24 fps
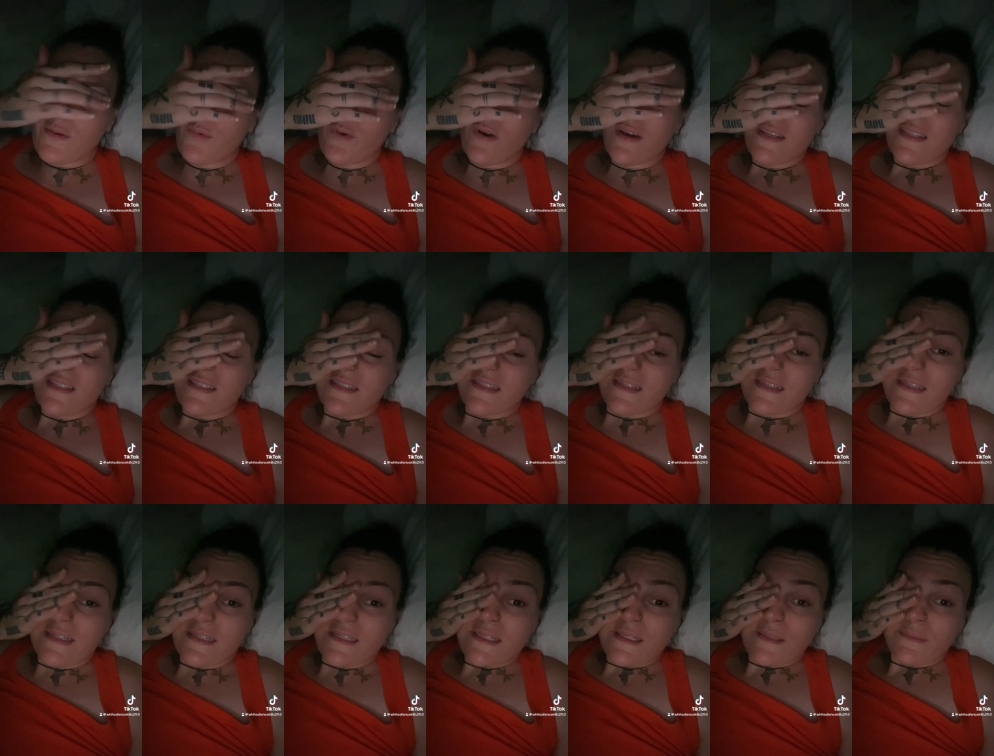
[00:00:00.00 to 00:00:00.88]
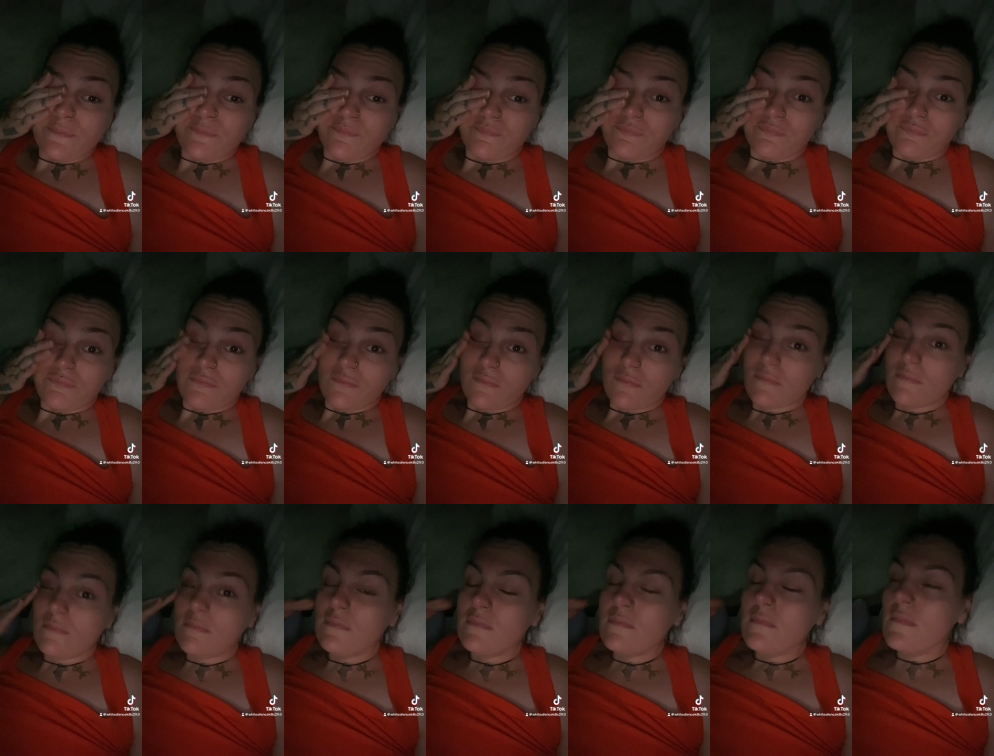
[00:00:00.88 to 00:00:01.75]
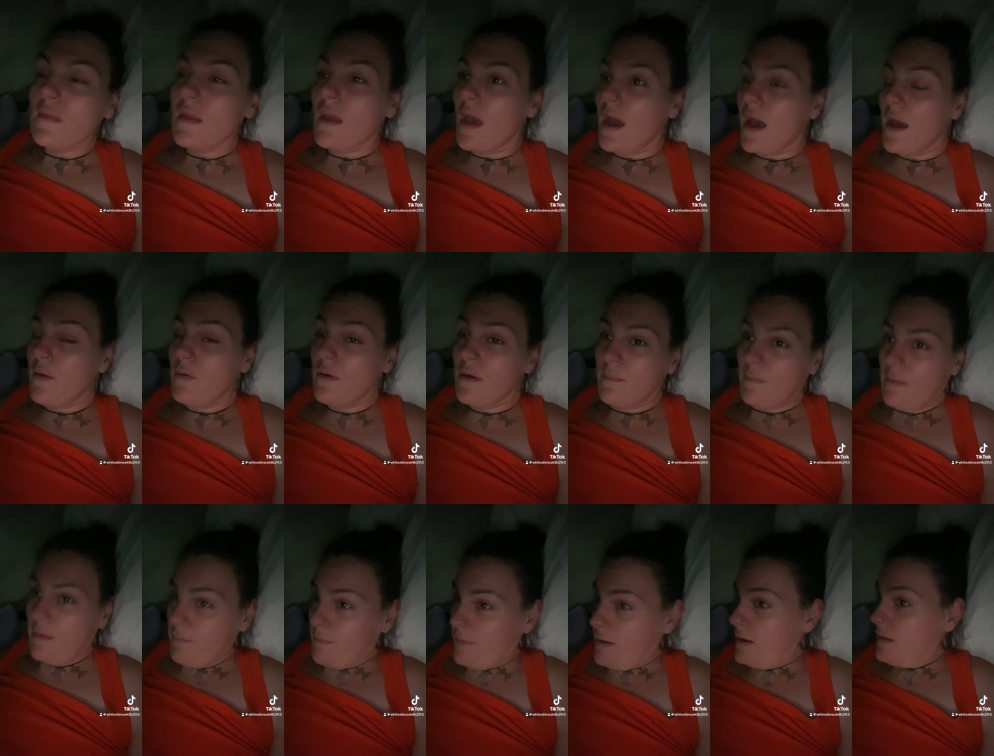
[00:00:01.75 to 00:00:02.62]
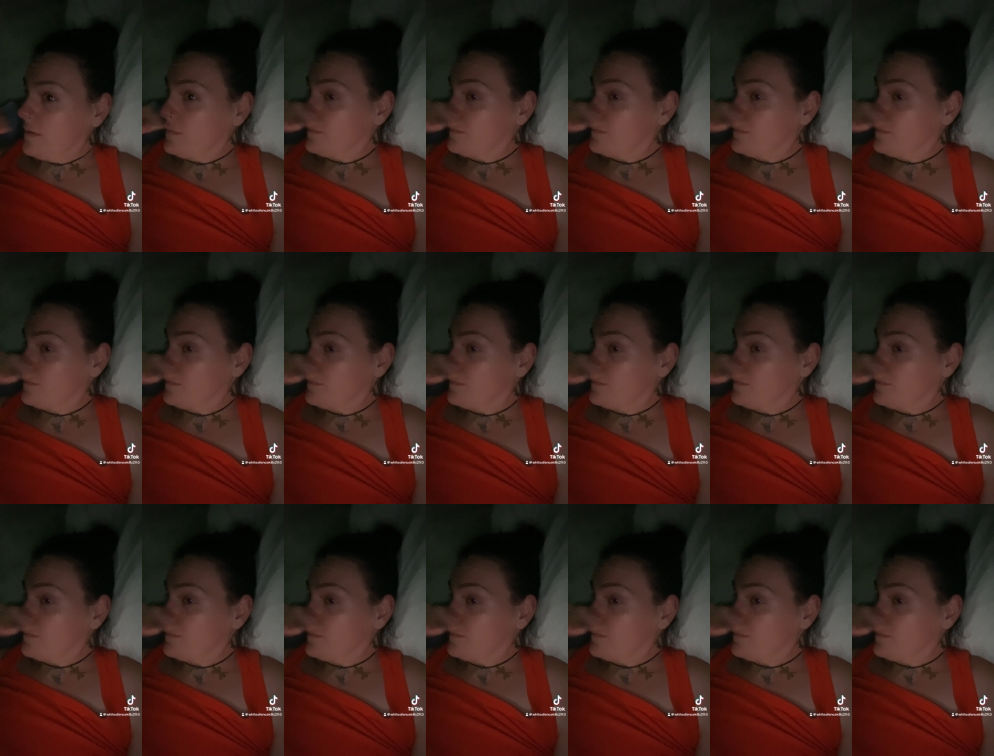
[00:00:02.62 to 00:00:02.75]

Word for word: worse this. I remember